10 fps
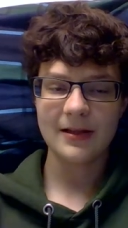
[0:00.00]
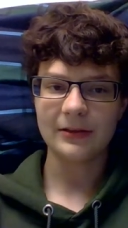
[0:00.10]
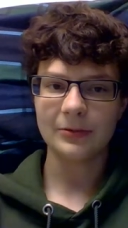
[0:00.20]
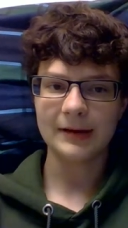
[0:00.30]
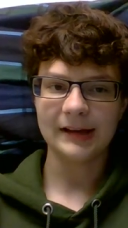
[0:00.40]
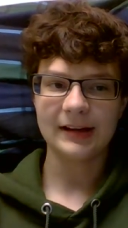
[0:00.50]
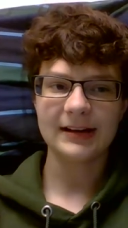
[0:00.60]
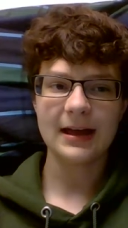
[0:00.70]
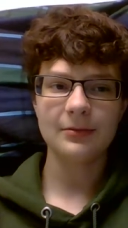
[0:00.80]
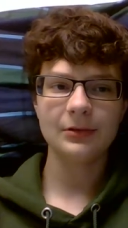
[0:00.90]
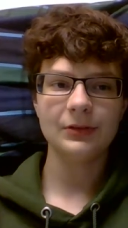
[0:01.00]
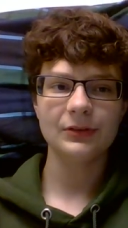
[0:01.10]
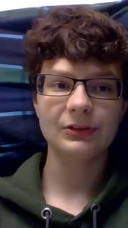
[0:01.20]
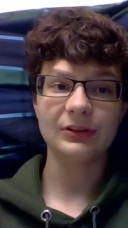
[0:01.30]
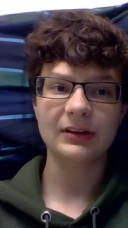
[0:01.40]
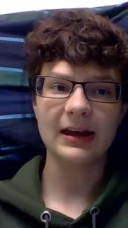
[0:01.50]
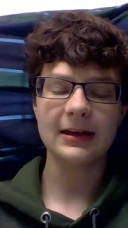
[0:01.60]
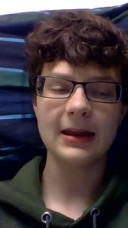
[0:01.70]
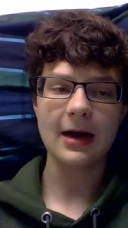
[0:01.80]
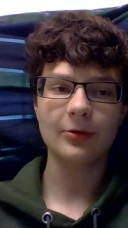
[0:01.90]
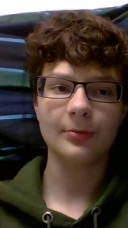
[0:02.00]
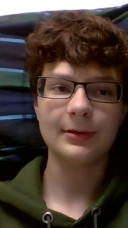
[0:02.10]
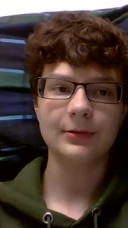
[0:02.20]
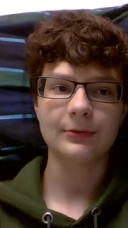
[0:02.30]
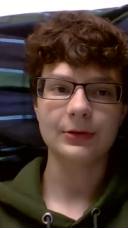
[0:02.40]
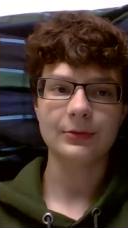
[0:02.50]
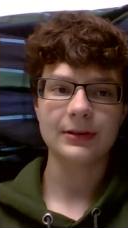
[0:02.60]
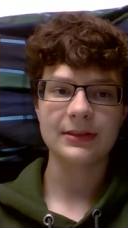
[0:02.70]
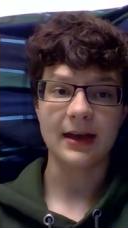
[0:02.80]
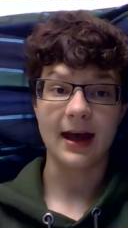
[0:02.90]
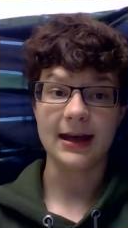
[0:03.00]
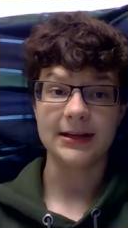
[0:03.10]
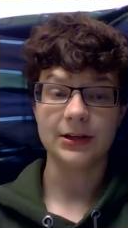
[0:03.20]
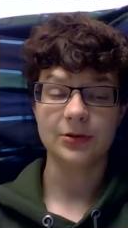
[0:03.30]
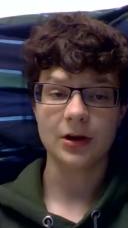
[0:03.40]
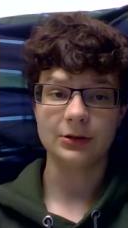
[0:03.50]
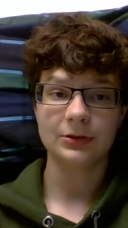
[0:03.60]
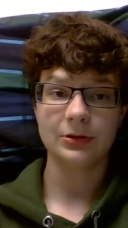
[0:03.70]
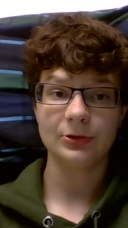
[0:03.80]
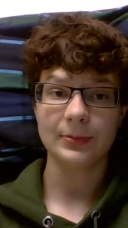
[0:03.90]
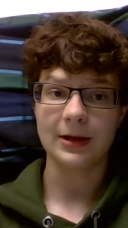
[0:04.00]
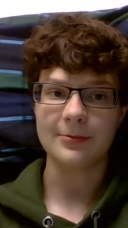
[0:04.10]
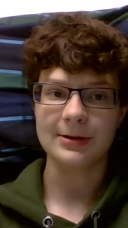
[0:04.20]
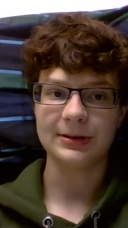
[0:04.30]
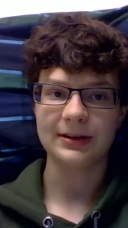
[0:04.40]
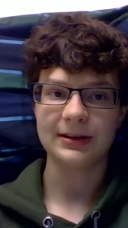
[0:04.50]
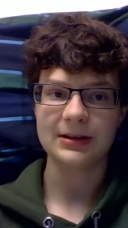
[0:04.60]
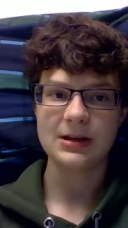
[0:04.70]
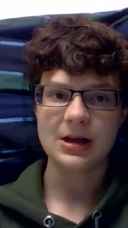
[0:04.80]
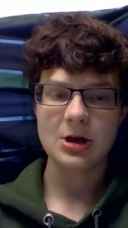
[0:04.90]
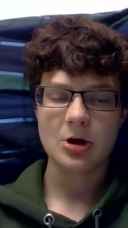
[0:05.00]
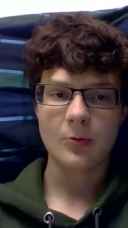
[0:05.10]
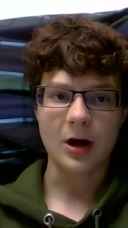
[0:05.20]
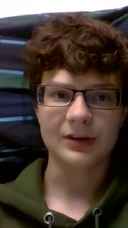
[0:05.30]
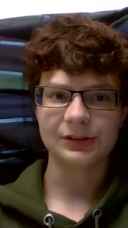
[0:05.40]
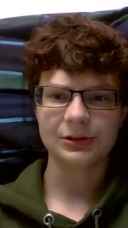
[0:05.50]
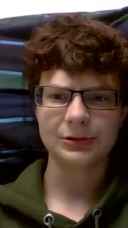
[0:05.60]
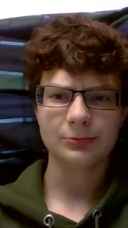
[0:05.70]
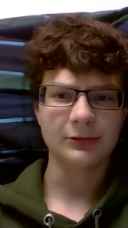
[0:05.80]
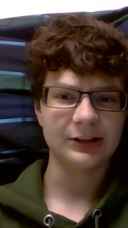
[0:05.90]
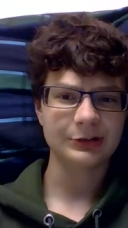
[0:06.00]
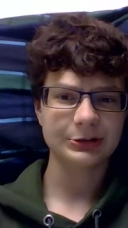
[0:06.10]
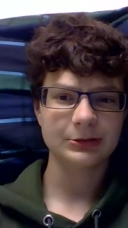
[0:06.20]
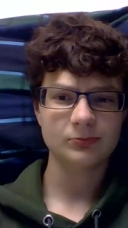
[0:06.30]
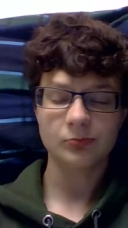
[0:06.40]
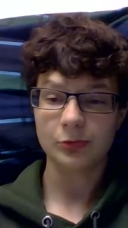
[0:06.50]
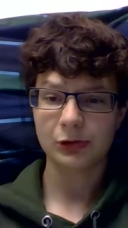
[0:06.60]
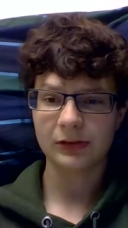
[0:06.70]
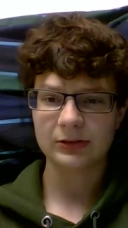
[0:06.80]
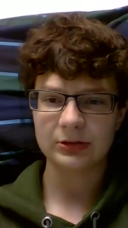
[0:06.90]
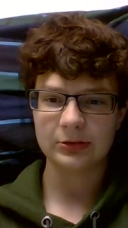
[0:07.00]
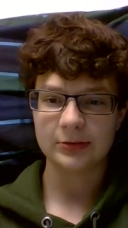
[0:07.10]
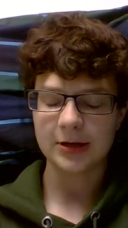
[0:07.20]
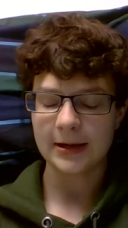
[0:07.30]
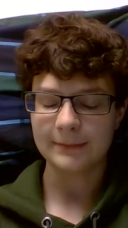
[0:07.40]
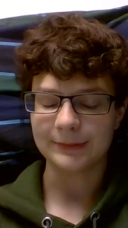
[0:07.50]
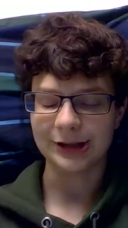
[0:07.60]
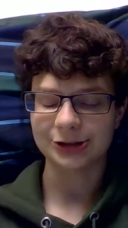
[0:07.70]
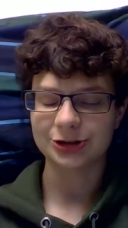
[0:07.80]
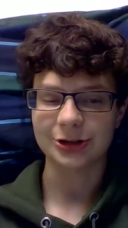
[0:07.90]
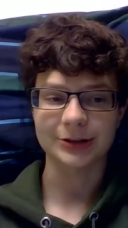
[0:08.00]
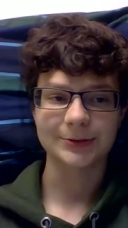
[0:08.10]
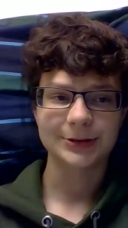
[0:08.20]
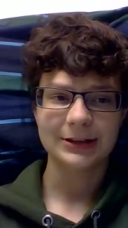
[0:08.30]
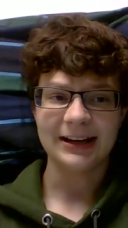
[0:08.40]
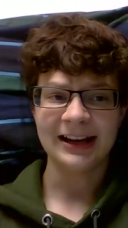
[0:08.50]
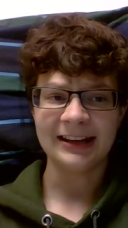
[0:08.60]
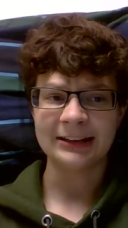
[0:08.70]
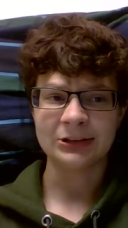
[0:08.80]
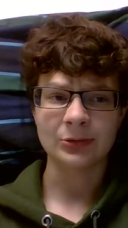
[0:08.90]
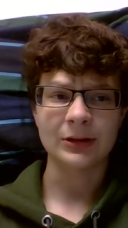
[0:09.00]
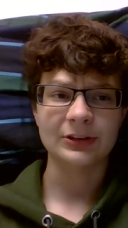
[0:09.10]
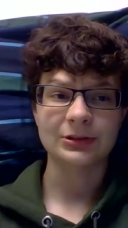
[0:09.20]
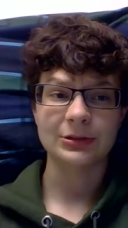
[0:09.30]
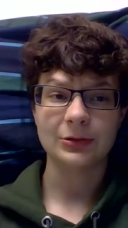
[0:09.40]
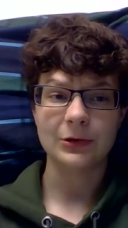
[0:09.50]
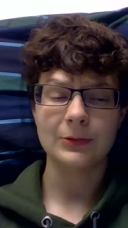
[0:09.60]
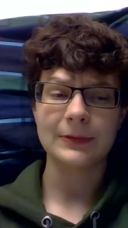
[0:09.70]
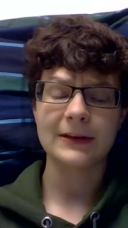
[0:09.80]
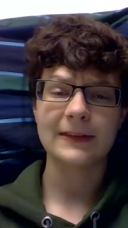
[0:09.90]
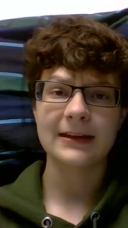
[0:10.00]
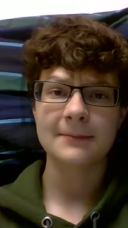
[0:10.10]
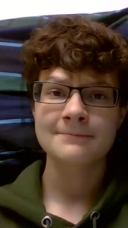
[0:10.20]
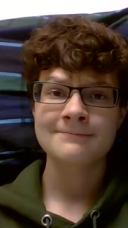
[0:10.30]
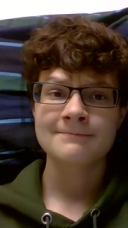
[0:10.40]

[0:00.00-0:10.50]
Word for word: Hello, my night owls. Tonight I will be reviewing The Heidi Chronicles by Wendy Wasser. Waser? One of the two. I'm not sure. I think it's Wasser, don't quote me on that.